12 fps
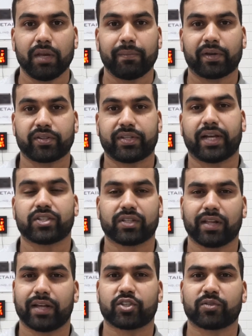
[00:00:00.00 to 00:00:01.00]
because that
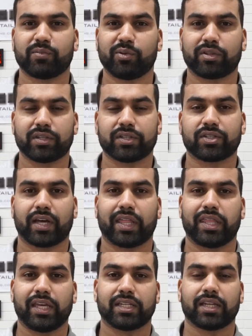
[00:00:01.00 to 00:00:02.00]
slight smoothness, I
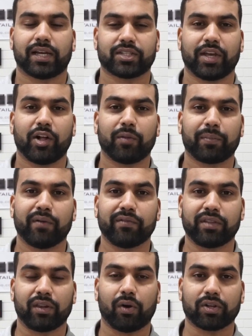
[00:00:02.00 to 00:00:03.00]
think, does help over
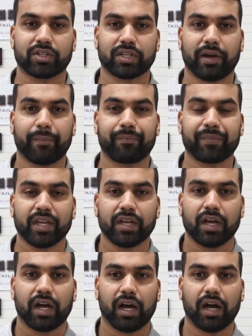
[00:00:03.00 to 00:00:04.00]
the long term.
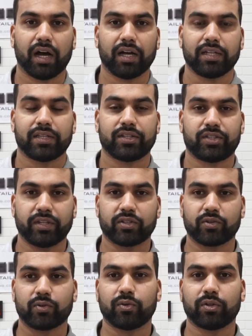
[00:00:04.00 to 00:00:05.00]
The
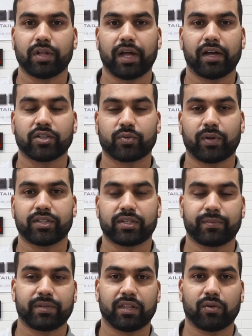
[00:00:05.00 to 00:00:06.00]
Zentool, as well as some
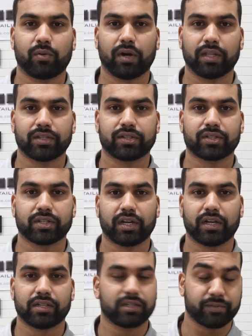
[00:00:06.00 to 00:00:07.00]
of the other ones,
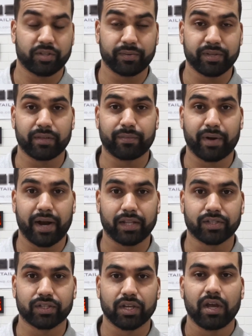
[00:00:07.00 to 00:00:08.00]
some of the other
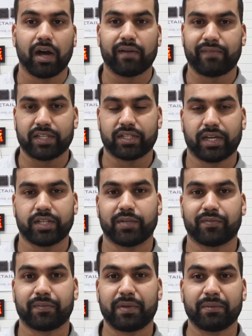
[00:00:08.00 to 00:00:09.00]
brands, are fantastic
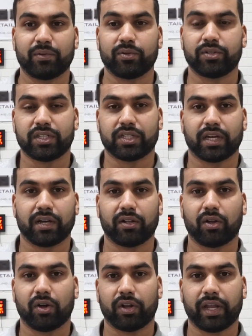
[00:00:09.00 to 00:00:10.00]
for people who detail
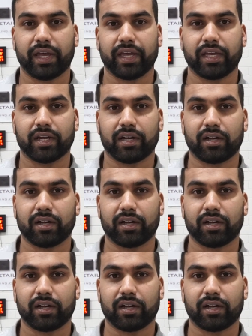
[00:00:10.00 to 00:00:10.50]
on a